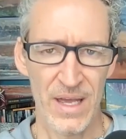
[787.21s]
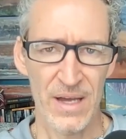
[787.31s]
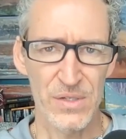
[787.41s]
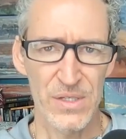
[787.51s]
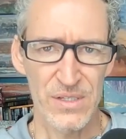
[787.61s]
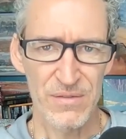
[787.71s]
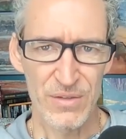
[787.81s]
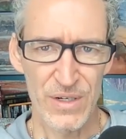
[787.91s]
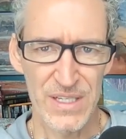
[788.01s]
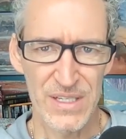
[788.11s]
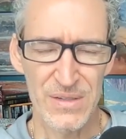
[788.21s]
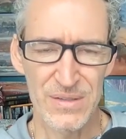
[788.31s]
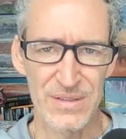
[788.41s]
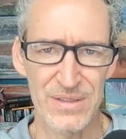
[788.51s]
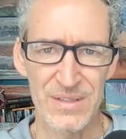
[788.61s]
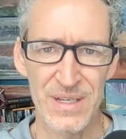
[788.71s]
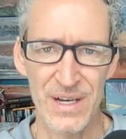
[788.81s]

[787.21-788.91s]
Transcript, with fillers: thousands of great students,